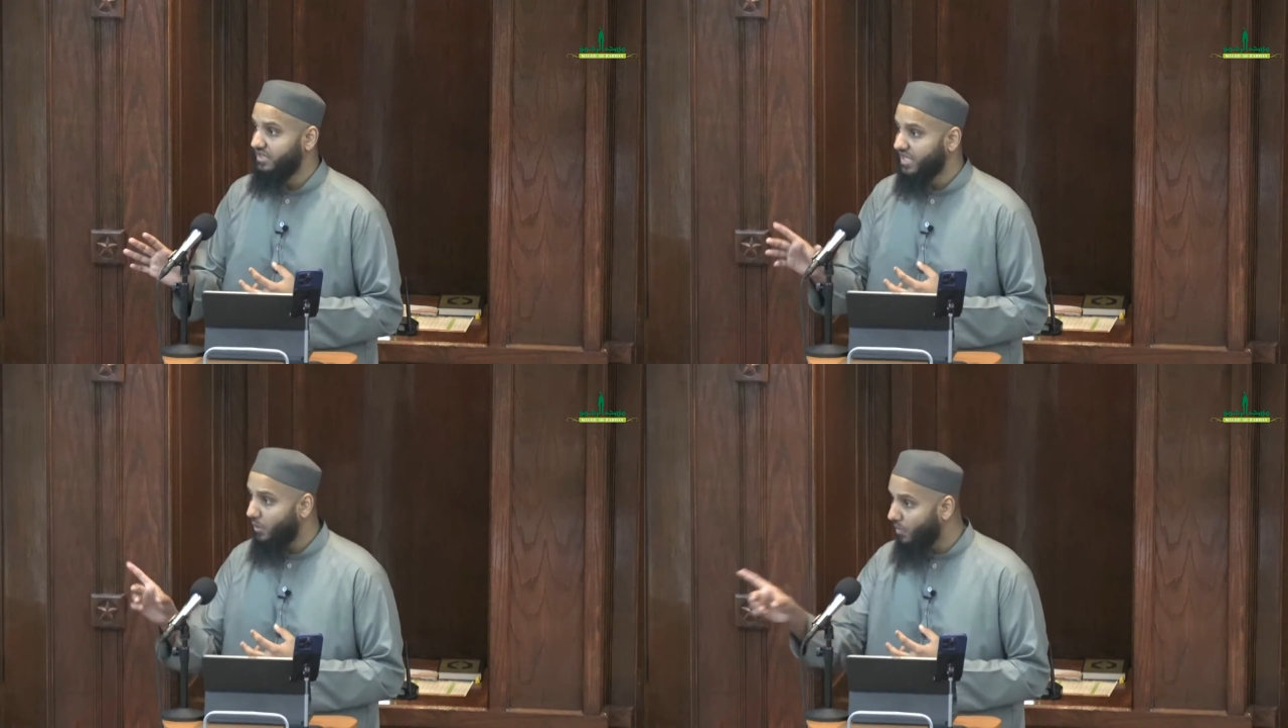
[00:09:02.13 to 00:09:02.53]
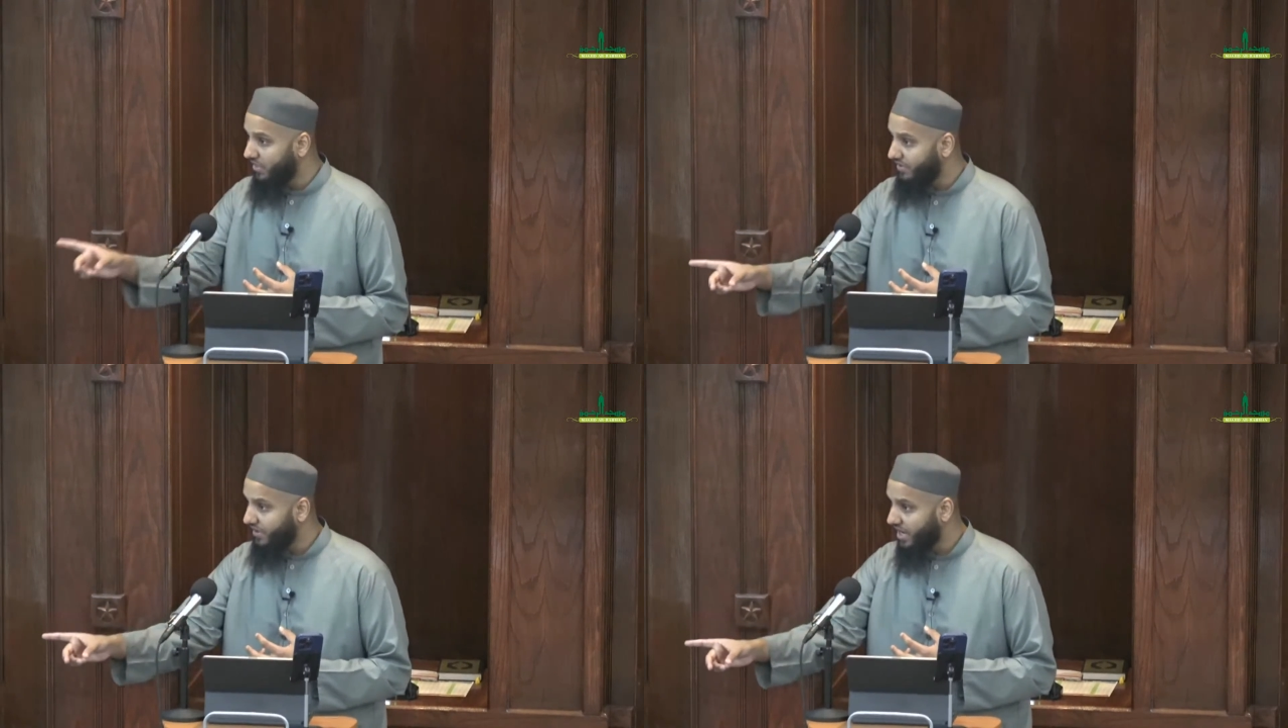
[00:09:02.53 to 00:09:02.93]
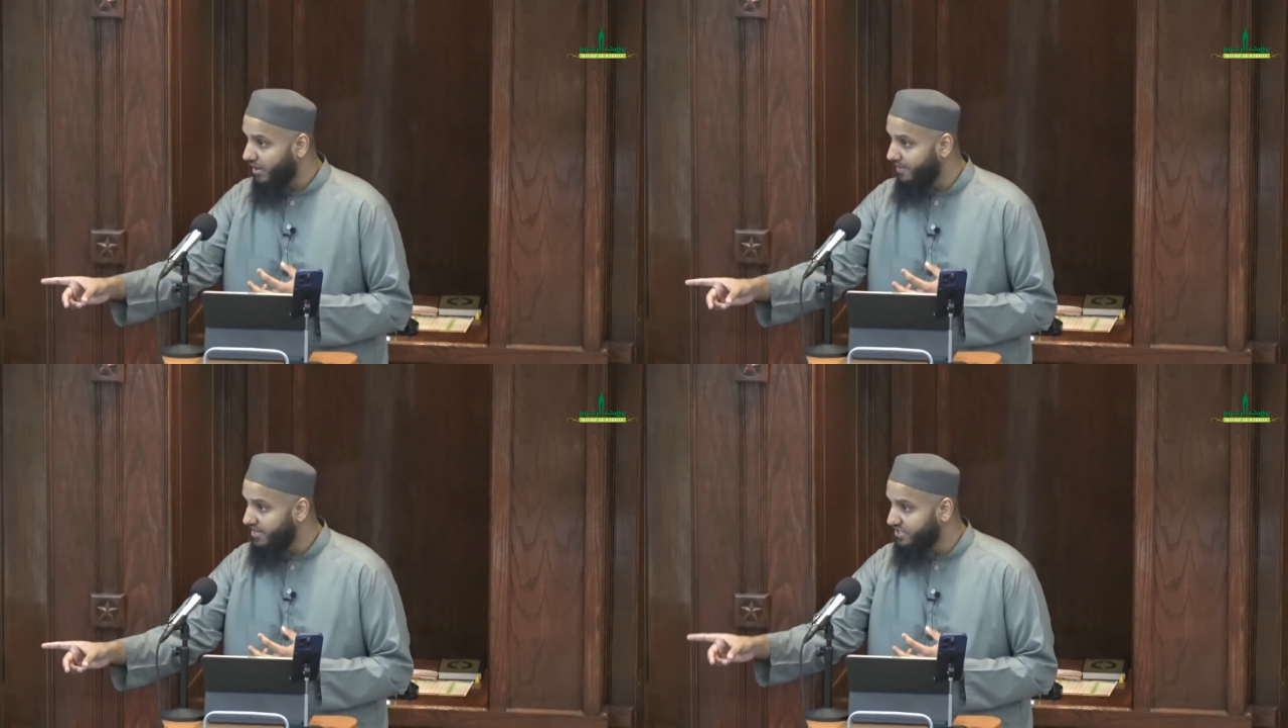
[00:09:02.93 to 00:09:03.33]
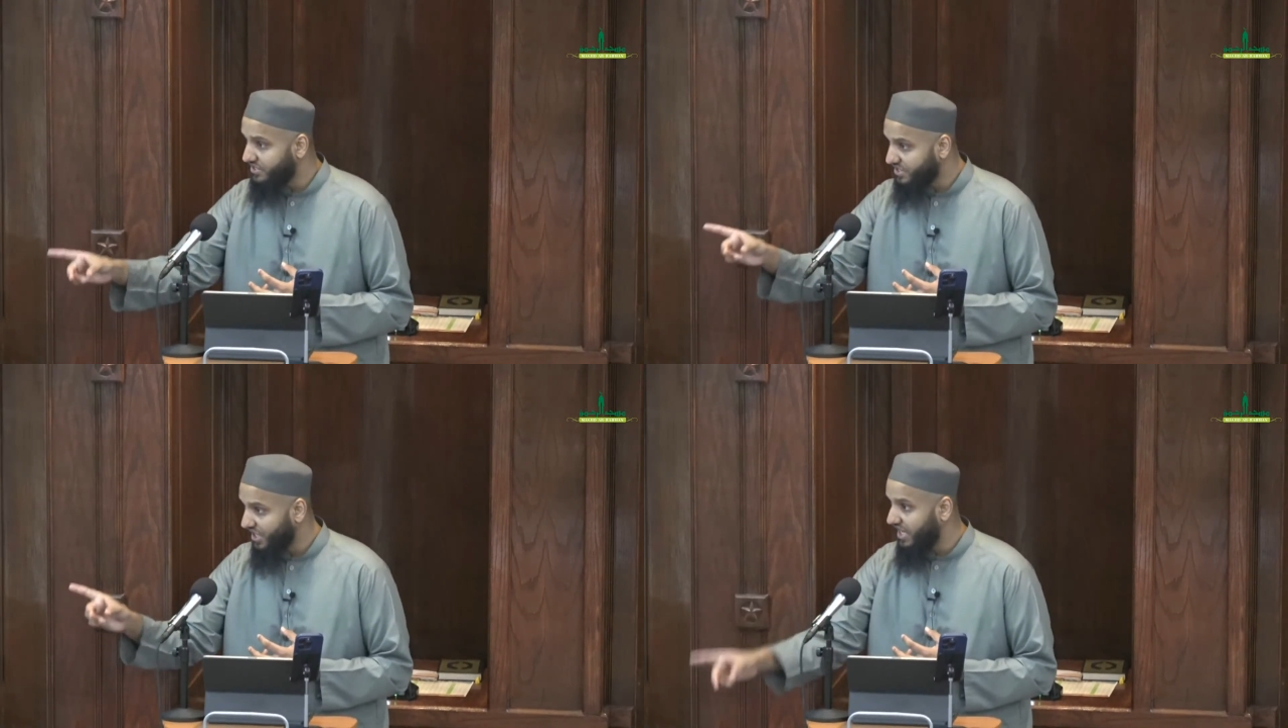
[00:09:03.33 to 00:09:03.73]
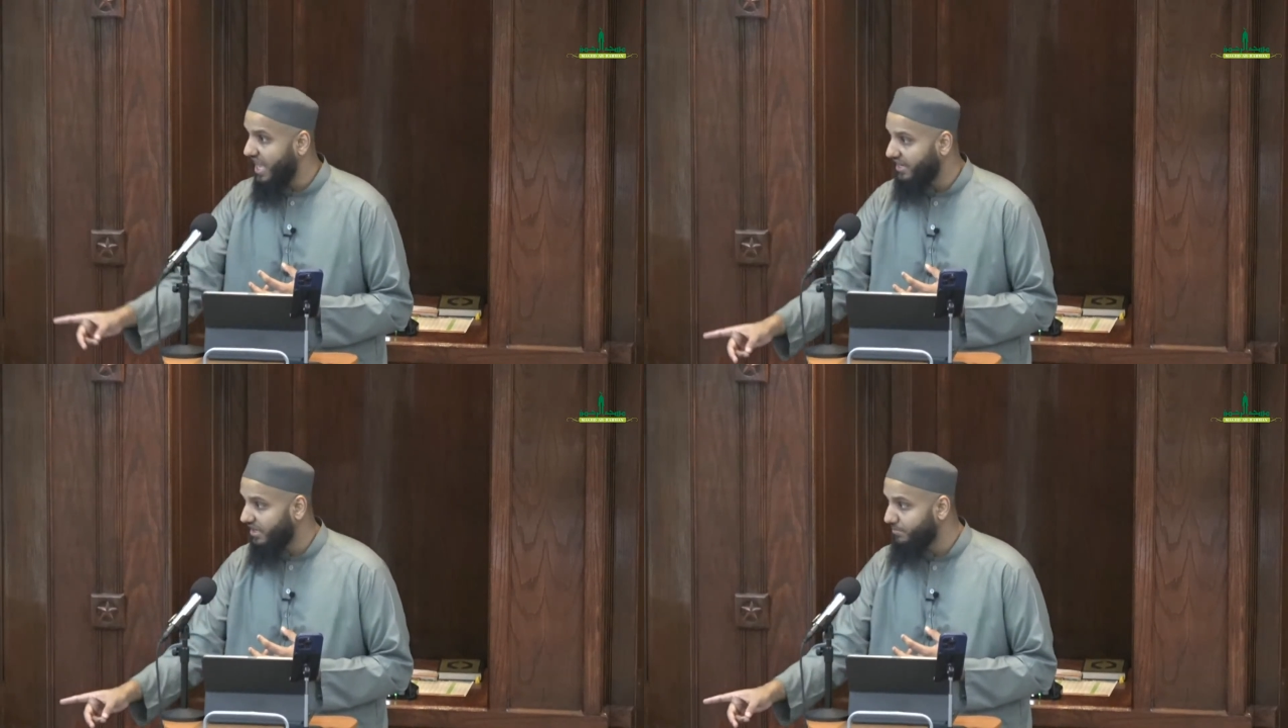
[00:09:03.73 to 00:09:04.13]
that whether the narrations he
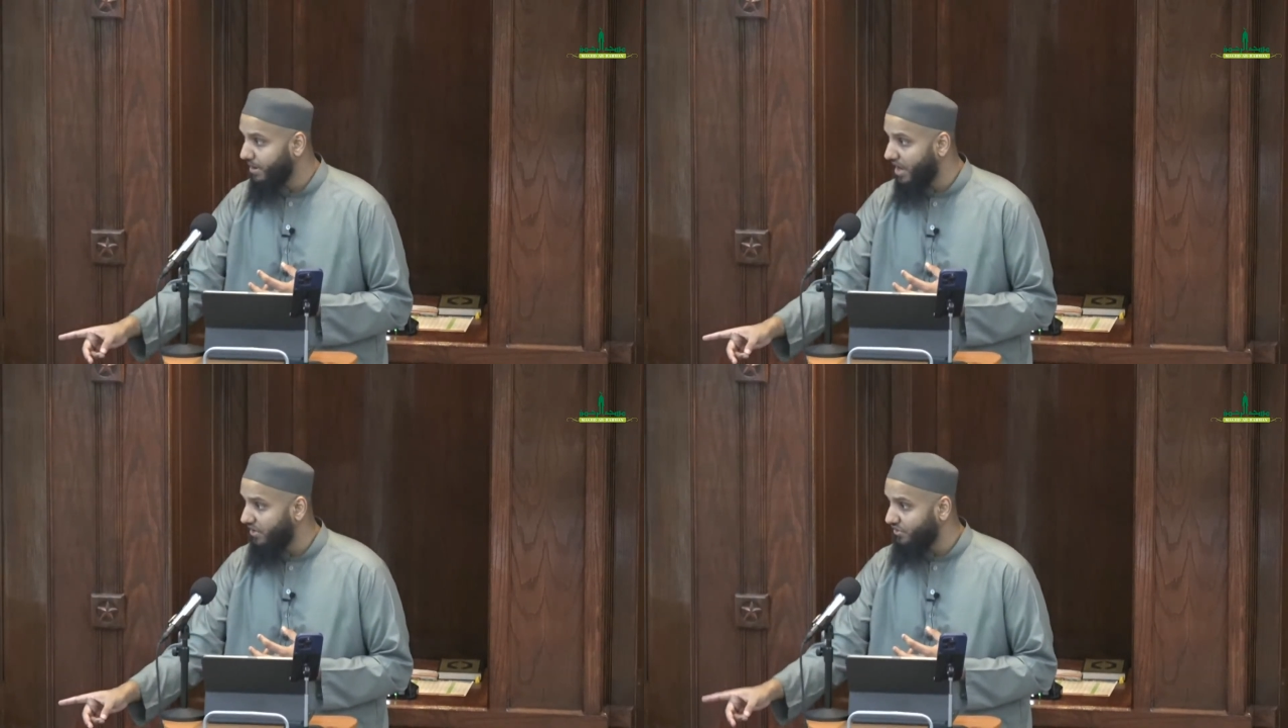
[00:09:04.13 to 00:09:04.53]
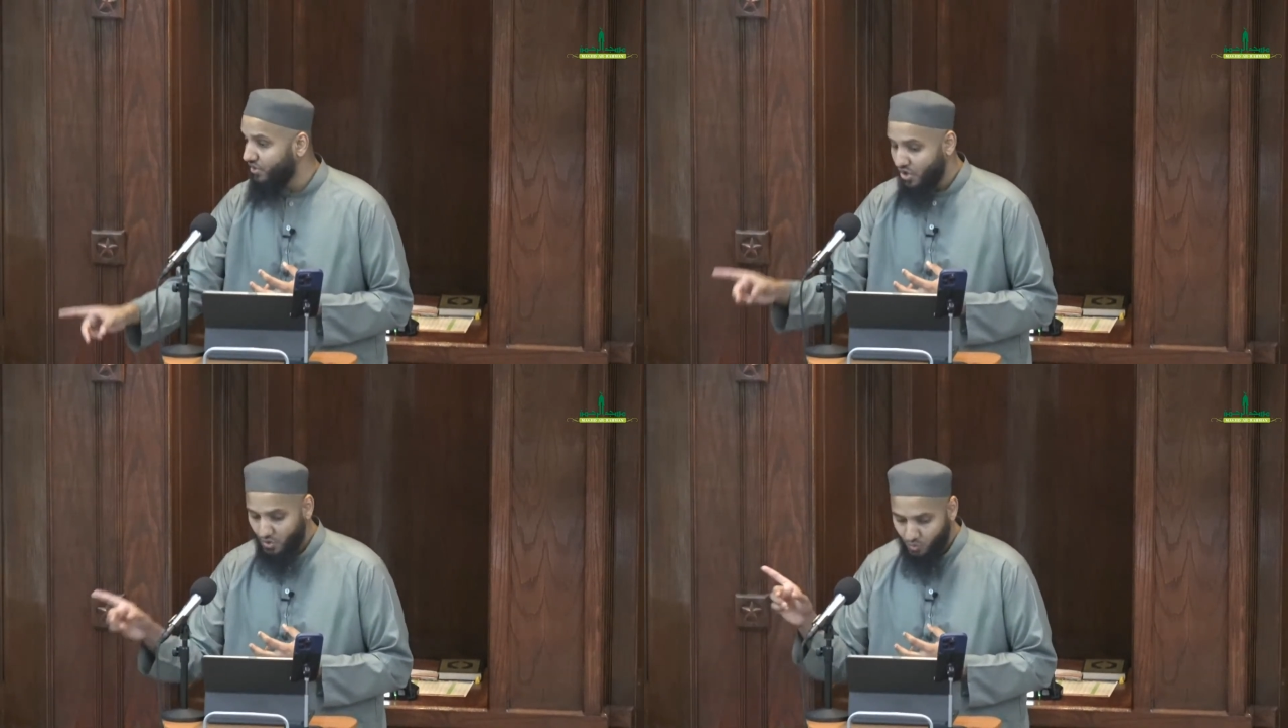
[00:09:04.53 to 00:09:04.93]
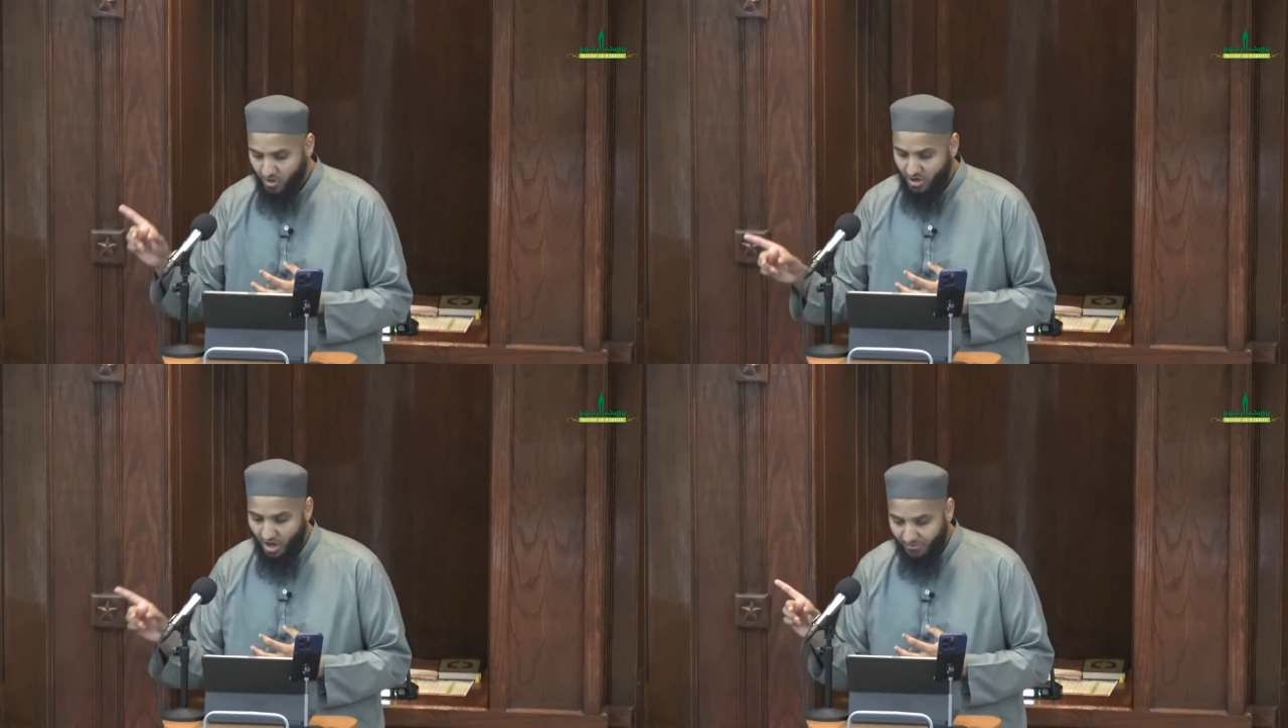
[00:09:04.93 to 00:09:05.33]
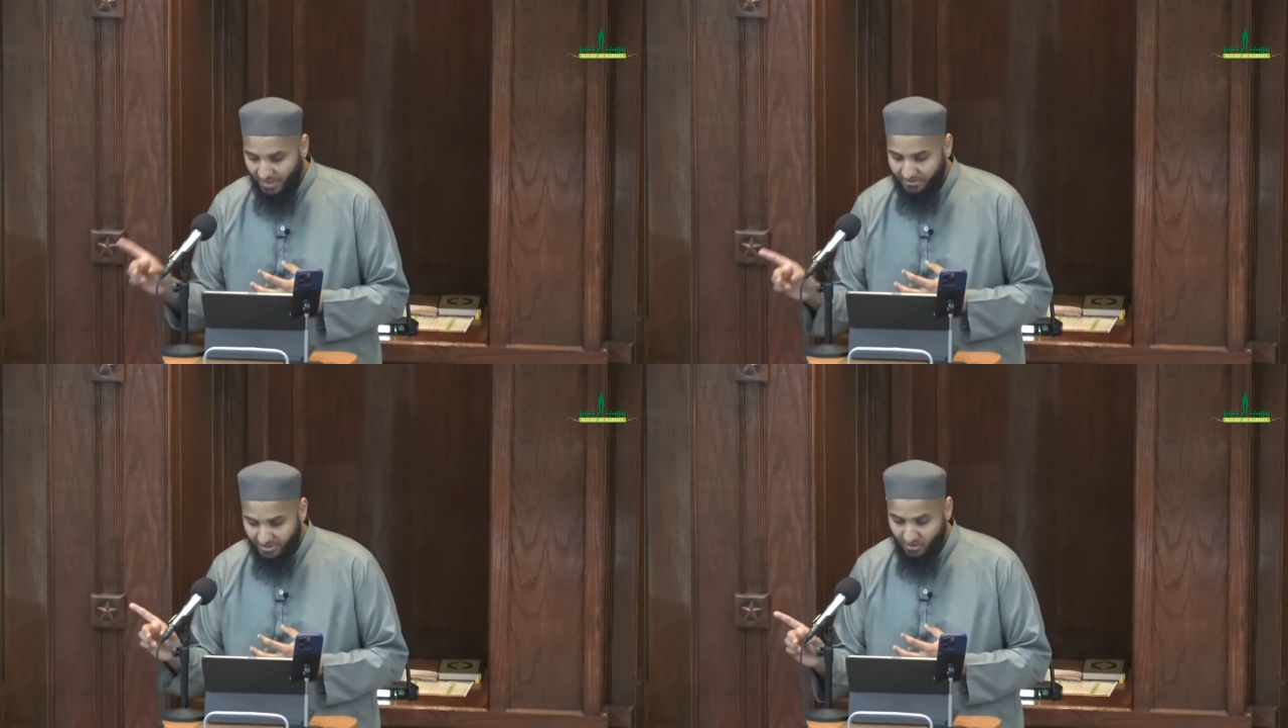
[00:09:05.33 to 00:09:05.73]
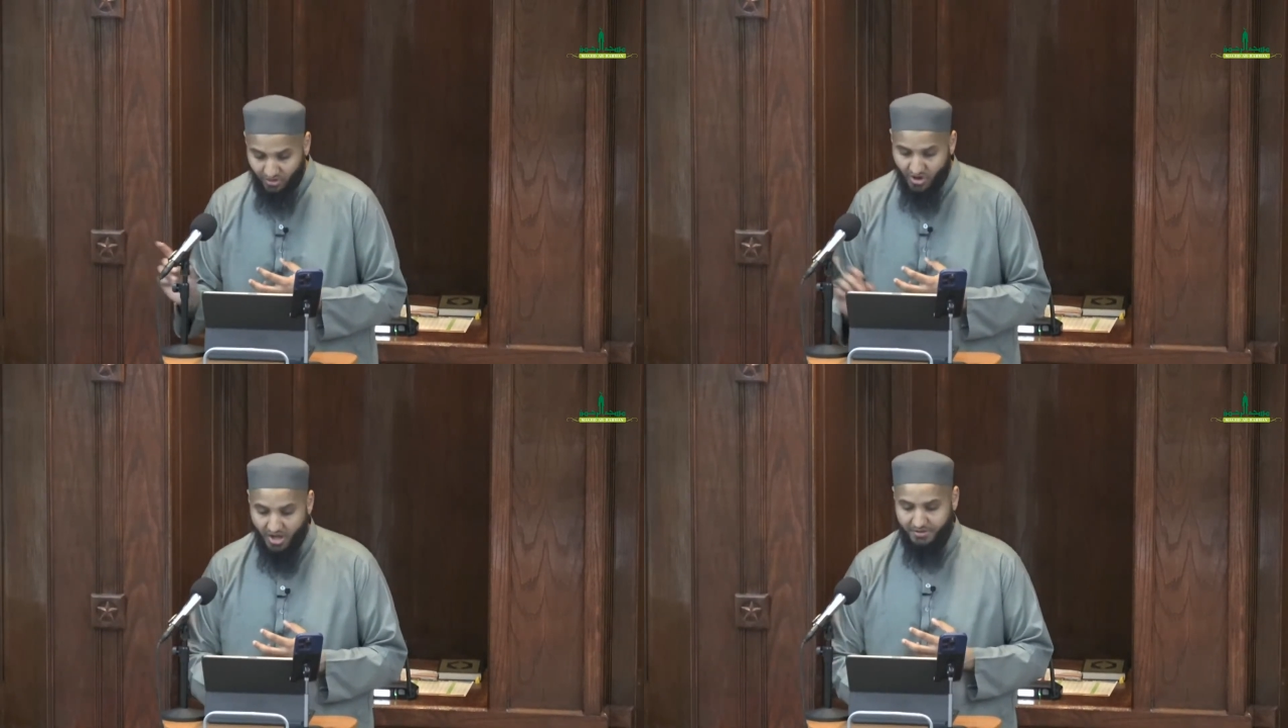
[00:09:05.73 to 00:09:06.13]
had compiled were authentic or
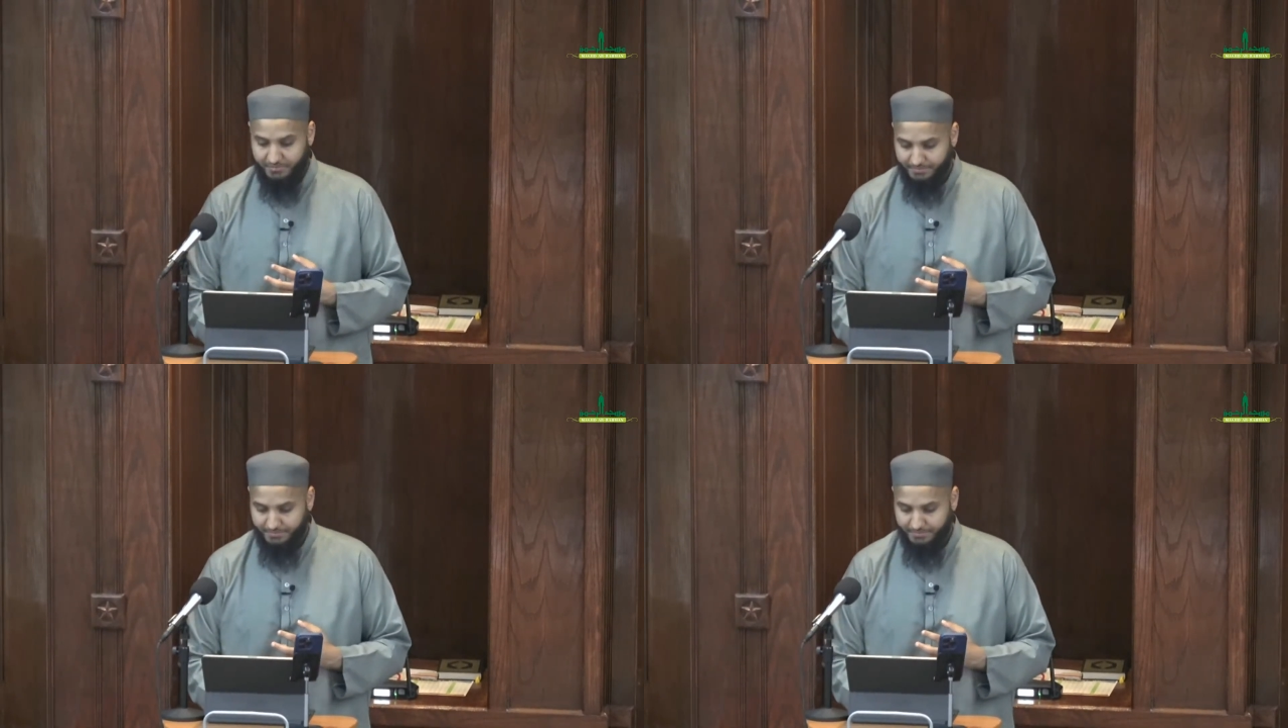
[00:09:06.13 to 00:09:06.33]
not.